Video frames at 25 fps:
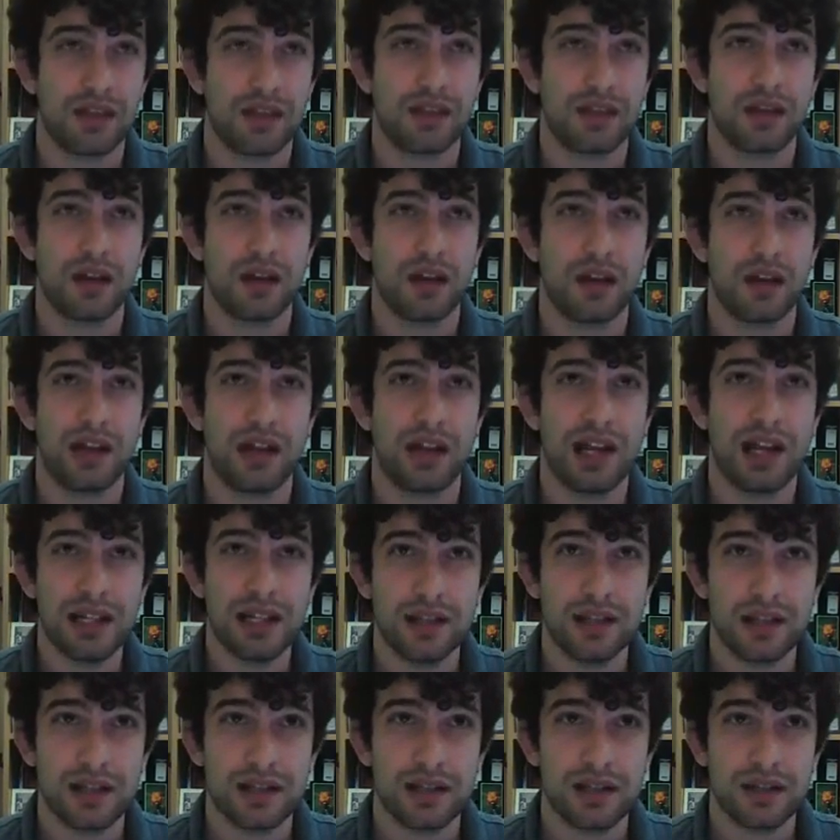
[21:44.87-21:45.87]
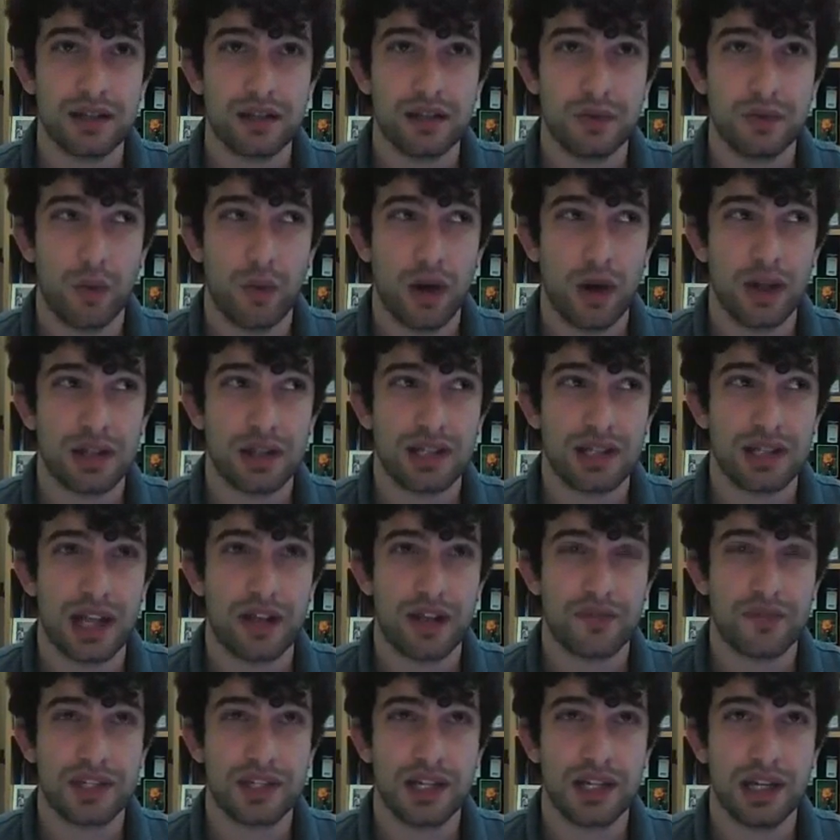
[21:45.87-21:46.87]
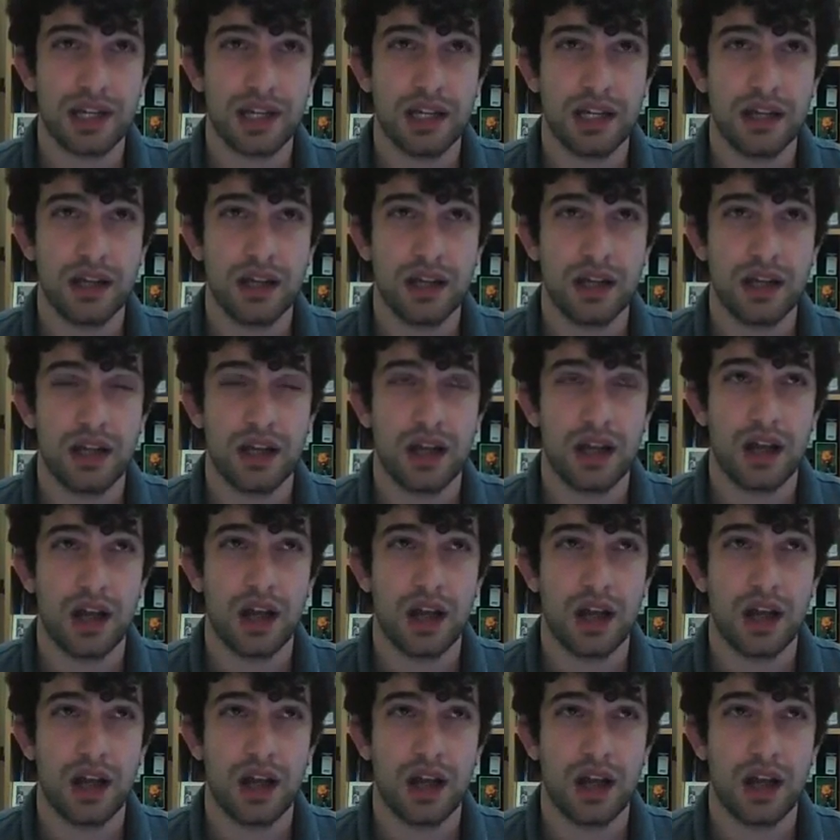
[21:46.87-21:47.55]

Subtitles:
the latest ones I've seen